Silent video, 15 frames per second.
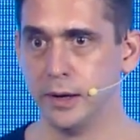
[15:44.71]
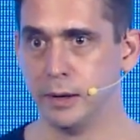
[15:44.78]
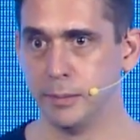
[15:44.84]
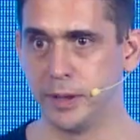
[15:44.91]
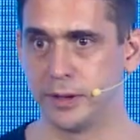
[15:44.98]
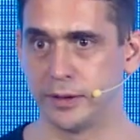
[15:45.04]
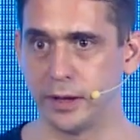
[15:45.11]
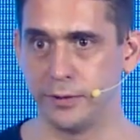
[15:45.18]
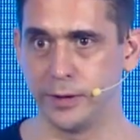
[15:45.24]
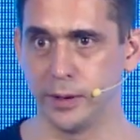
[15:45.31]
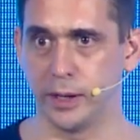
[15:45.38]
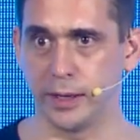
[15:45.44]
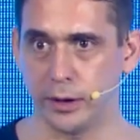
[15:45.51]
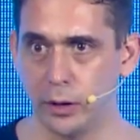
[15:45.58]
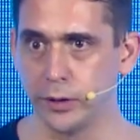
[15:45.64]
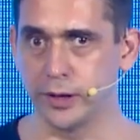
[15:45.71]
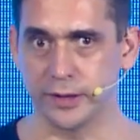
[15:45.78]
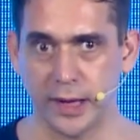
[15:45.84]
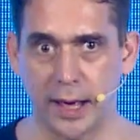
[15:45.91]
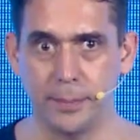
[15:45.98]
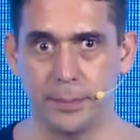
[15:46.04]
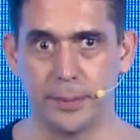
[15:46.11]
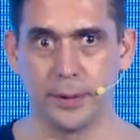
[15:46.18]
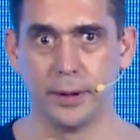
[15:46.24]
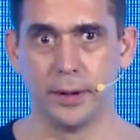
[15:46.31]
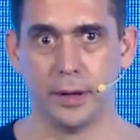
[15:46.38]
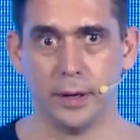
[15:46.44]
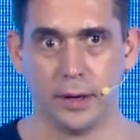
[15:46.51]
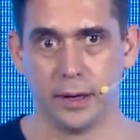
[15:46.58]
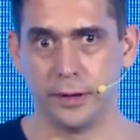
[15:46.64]
because they feel like, oh, this app,
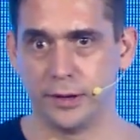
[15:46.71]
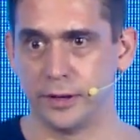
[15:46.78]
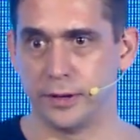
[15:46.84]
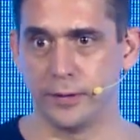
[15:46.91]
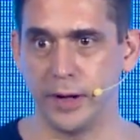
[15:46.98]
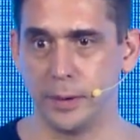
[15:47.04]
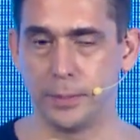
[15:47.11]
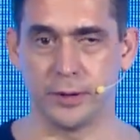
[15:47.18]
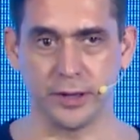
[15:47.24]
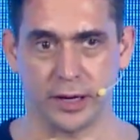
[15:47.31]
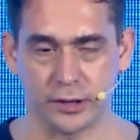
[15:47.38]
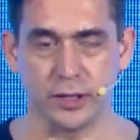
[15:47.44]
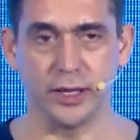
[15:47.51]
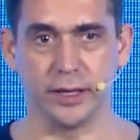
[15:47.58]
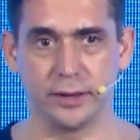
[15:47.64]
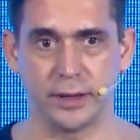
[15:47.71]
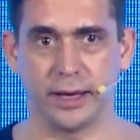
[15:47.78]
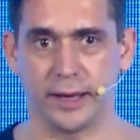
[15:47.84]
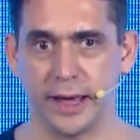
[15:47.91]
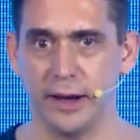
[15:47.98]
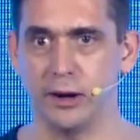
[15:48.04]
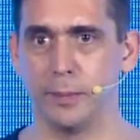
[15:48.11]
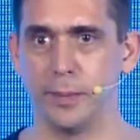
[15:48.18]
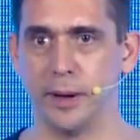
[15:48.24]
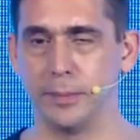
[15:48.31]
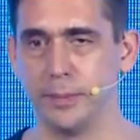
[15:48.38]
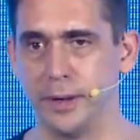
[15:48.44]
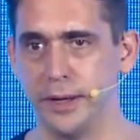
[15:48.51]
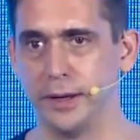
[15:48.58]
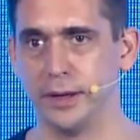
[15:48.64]
these developers actually, they care about
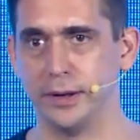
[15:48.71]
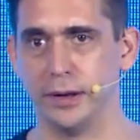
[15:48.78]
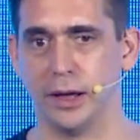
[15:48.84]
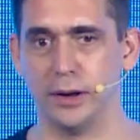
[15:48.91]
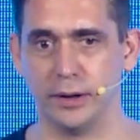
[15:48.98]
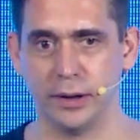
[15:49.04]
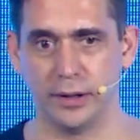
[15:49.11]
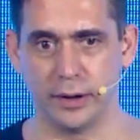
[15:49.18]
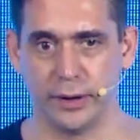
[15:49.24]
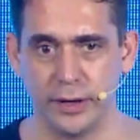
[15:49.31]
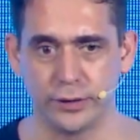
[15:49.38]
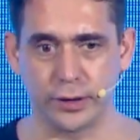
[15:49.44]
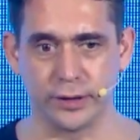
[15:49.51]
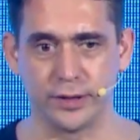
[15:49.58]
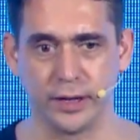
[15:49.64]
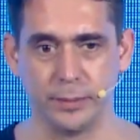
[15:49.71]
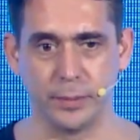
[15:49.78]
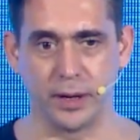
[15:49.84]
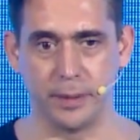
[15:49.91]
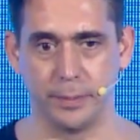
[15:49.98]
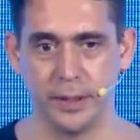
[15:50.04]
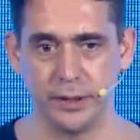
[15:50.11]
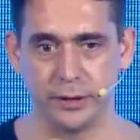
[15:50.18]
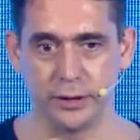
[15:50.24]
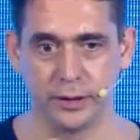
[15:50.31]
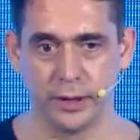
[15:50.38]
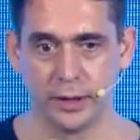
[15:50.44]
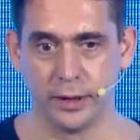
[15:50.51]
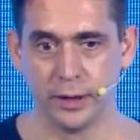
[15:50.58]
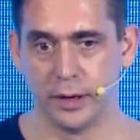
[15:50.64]
me and they're interested in my opinion,
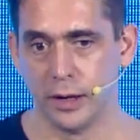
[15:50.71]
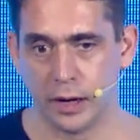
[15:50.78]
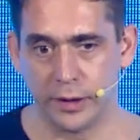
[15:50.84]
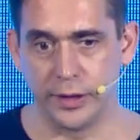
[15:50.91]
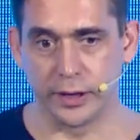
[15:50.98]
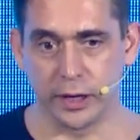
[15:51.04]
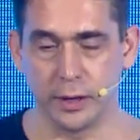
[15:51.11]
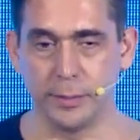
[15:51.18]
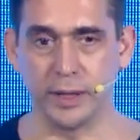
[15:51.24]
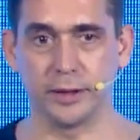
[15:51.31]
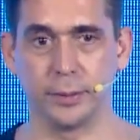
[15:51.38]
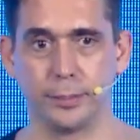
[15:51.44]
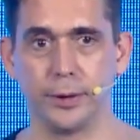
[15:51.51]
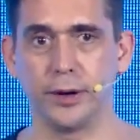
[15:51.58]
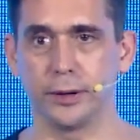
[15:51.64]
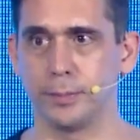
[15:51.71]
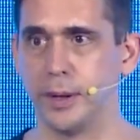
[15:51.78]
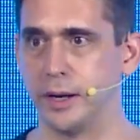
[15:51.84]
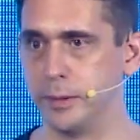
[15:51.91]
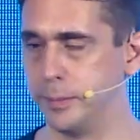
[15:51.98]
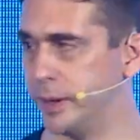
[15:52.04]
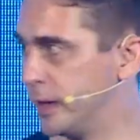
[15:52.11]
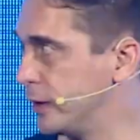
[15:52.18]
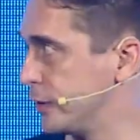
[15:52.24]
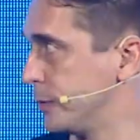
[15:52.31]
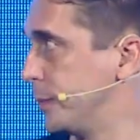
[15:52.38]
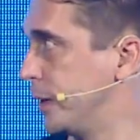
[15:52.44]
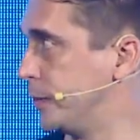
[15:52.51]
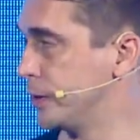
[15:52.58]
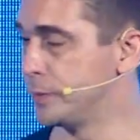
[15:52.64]
and they're going to make the product better because of
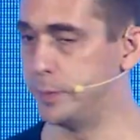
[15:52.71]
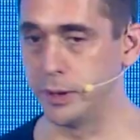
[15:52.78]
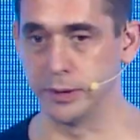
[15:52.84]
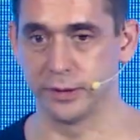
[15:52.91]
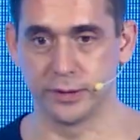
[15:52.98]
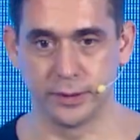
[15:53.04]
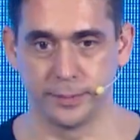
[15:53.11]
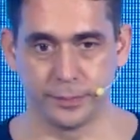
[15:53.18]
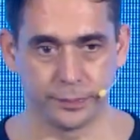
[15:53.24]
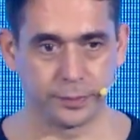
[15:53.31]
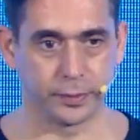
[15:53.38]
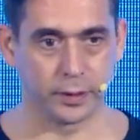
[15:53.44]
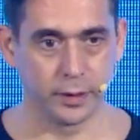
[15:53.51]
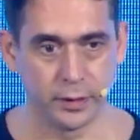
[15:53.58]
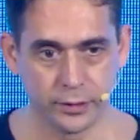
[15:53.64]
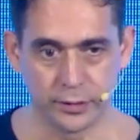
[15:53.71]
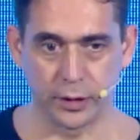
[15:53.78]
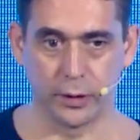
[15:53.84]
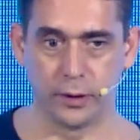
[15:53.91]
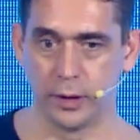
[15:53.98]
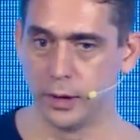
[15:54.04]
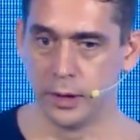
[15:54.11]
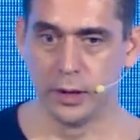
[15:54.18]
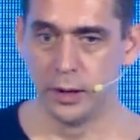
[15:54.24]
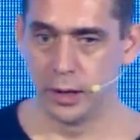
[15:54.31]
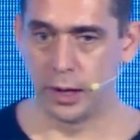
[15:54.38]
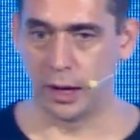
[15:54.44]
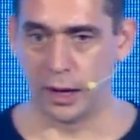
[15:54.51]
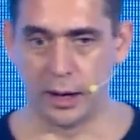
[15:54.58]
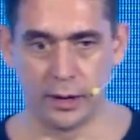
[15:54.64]
my response. So
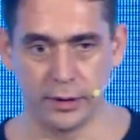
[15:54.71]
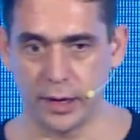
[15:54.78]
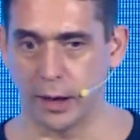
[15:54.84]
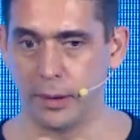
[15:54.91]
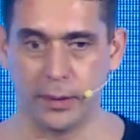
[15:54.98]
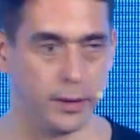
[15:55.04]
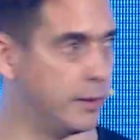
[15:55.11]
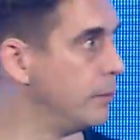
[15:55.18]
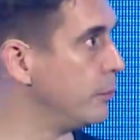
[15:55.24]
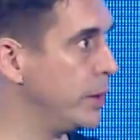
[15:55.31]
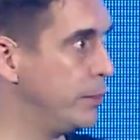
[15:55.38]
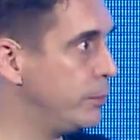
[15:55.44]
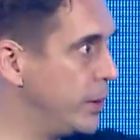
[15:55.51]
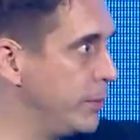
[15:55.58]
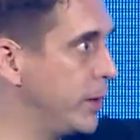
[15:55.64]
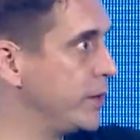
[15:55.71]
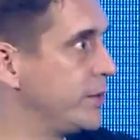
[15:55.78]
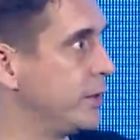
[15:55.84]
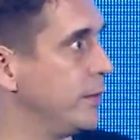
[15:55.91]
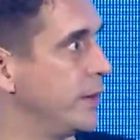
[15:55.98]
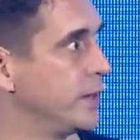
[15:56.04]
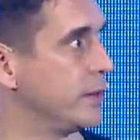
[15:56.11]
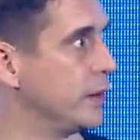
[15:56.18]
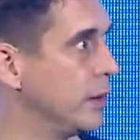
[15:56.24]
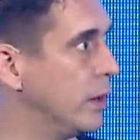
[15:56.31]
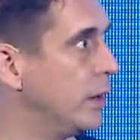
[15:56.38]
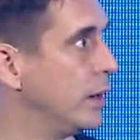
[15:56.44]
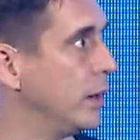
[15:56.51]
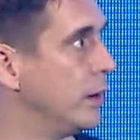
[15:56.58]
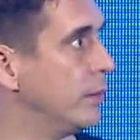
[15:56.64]
yeah, we run surveys a
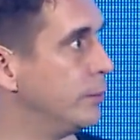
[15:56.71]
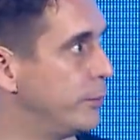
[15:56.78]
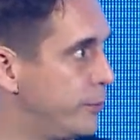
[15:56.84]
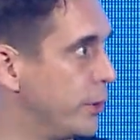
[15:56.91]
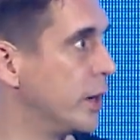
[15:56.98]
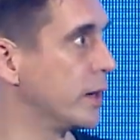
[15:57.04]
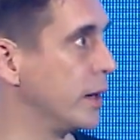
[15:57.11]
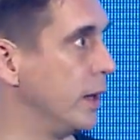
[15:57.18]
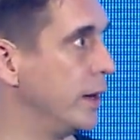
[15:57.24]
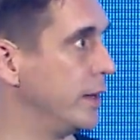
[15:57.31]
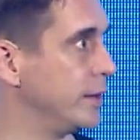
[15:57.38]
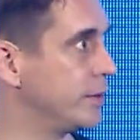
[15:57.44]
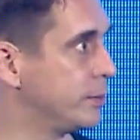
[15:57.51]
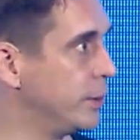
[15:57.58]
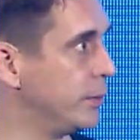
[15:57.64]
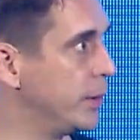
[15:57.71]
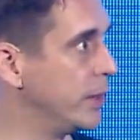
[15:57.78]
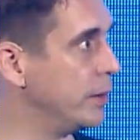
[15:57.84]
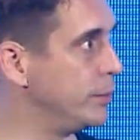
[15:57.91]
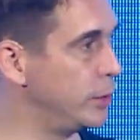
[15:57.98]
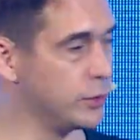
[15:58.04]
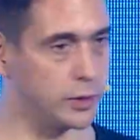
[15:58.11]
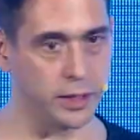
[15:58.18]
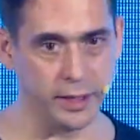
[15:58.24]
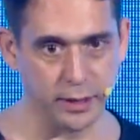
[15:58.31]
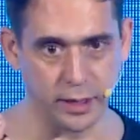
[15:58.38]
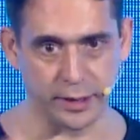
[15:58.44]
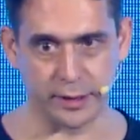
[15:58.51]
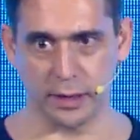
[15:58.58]
lot for our clients. We run them usually like